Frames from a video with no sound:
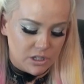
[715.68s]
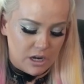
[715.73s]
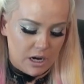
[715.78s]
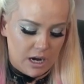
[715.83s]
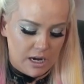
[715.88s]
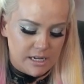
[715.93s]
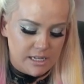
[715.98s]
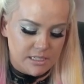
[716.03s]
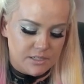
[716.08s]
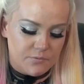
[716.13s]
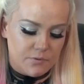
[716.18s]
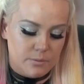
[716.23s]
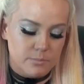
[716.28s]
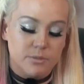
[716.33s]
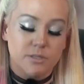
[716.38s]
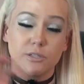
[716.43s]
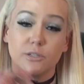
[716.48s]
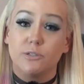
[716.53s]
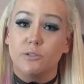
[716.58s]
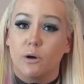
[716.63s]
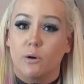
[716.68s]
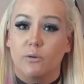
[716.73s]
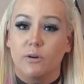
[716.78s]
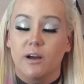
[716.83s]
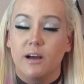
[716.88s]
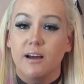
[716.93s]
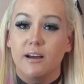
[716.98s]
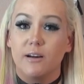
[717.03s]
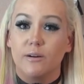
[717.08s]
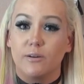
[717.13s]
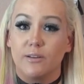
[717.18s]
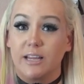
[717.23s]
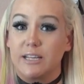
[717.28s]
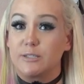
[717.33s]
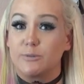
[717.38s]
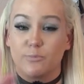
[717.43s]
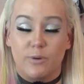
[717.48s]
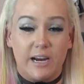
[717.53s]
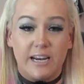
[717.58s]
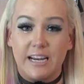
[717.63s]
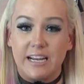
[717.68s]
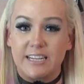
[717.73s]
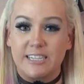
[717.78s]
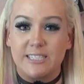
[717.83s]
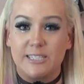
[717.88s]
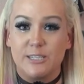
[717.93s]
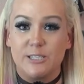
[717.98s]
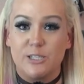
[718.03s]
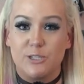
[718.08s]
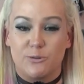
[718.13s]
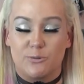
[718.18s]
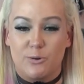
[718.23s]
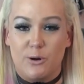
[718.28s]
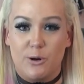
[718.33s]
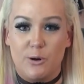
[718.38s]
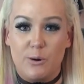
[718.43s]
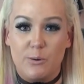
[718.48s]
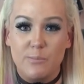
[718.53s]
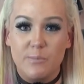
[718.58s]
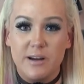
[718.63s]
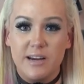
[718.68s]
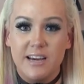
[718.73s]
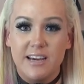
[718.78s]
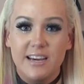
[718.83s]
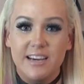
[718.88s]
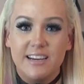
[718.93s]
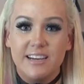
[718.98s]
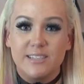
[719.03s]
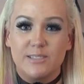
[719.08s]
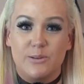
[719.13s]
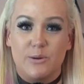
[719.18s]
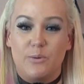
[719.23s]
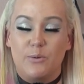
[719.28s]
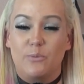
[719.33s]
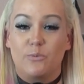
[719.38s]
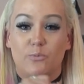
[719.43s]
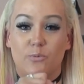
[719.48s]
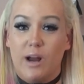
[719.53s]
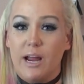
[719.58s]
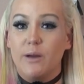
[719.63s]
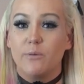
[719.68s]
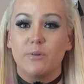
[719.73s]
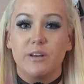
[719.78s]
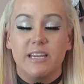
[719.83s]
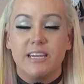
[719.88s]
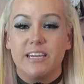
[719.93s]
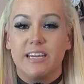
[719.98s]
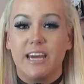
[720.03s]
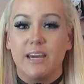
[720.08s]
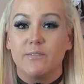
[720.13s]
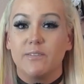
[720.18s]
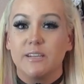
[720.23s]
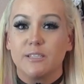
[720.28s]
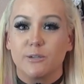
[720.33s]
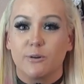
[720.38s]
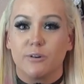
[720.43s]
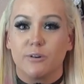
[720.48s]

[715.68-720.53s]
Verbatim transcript: John is from Sedona, that's right next to Jerome. So right when he gave his